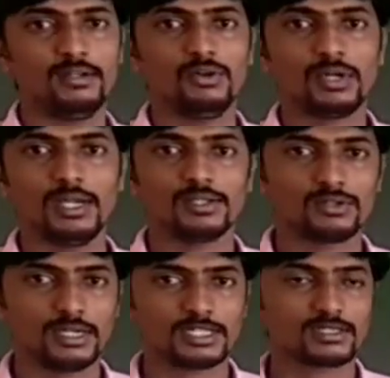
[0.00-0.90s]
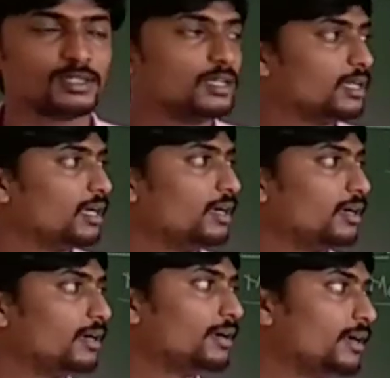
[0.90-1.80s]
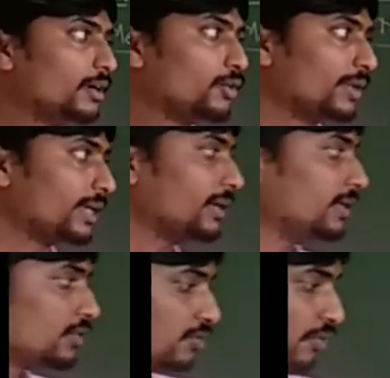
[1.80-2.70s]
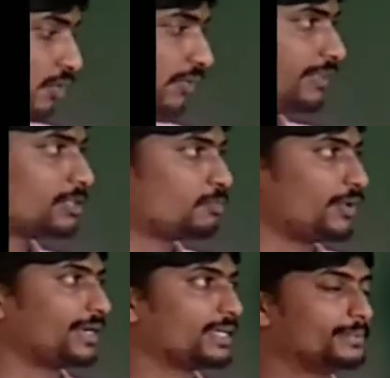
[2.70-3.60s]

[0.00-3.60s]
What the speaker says: Okay, so let's do it. So note of this point.